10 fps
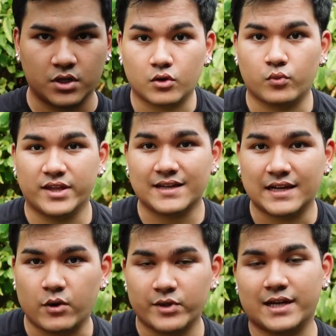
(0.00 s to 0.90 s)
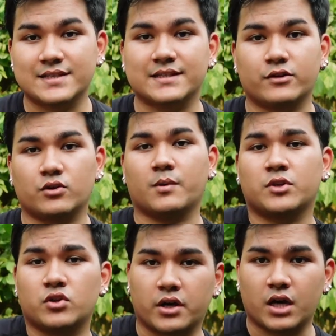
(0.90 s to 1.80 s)
So with allowing less light to come
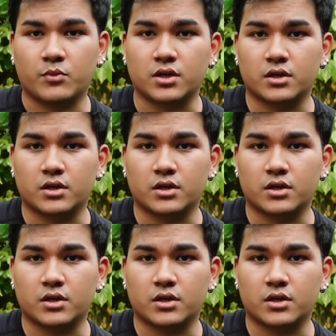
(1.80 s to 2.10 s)
into your camera,